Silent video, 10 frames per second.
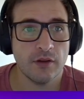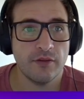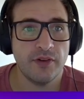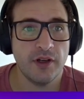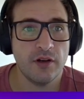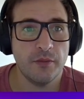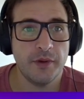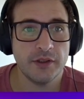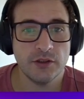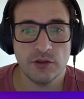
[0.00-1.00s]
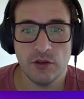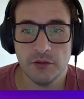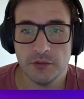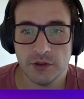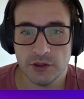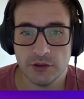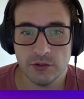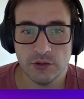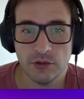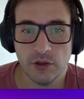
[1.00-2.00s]
preconvert.com, in order
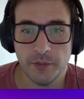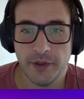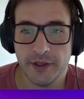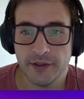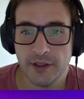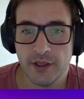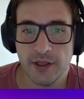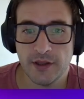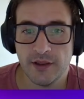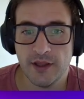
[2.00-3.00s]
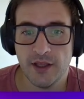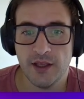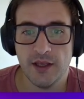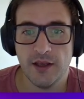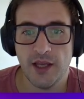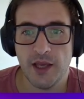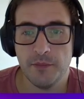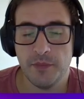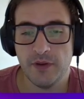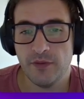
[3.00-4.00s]
to convert the
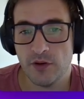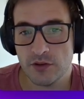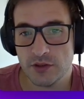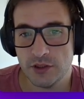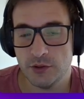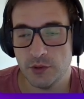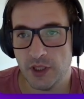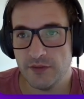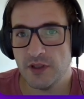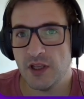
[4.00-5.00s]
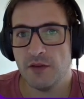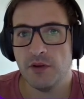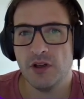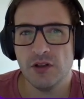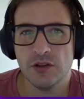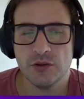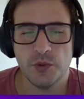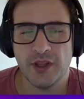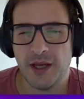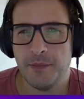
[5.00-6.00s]
MP4s into GIFs, because
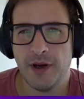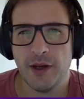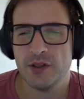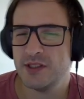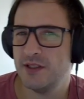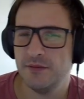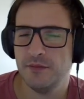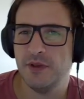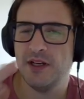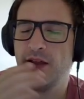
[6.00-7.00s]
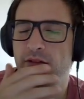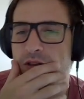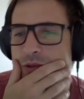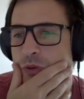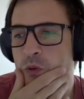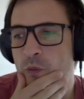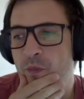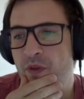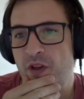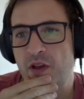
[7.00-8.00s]
with Canva I wasn't being able to
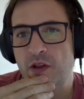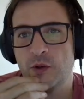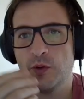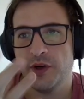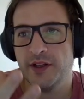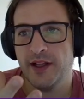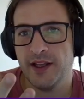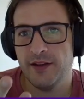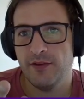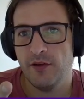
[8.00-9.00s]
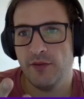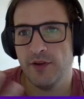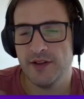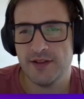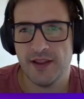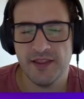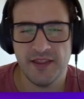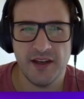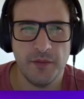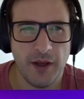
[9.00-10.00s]
create a GIF of less than
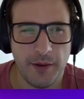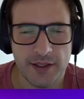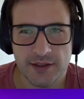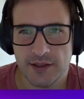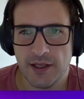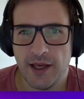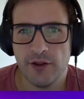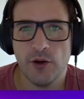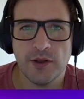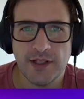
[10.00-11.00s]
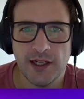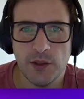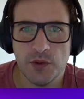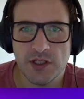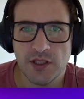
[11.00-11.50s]
3 MB. I don't know exactly which is